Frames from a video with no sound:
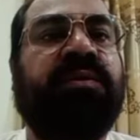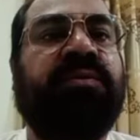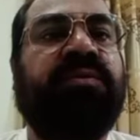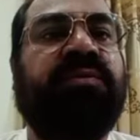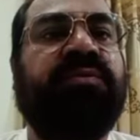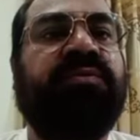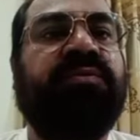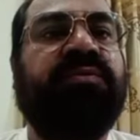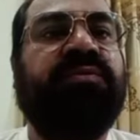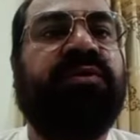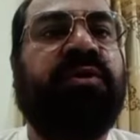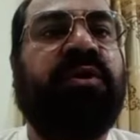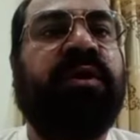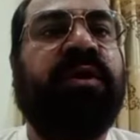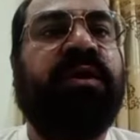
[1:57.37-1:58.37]
to
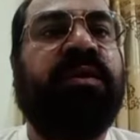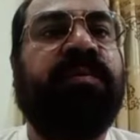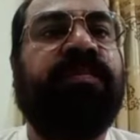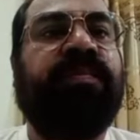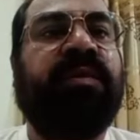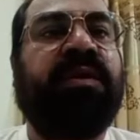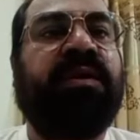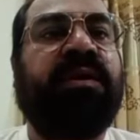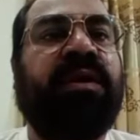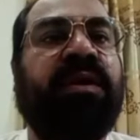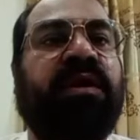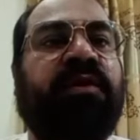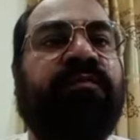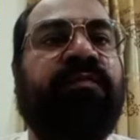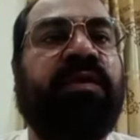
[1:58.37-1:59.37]
soil,
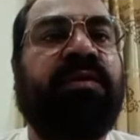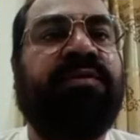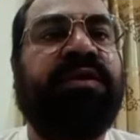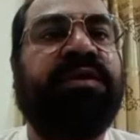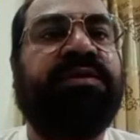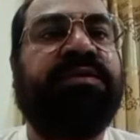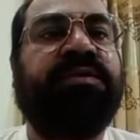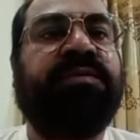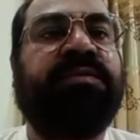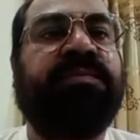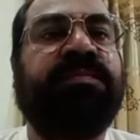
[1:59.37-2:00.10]
called foundation.